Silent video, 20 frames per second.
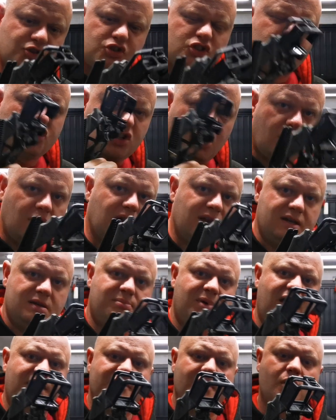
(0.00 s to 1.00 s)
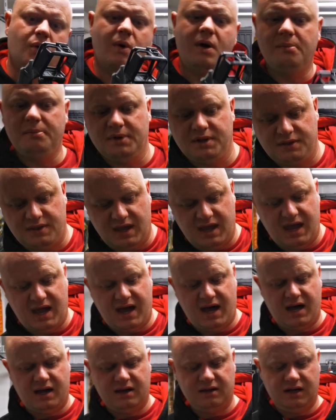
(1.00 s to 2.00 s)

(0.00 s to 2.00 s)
solid bit of equipment they are.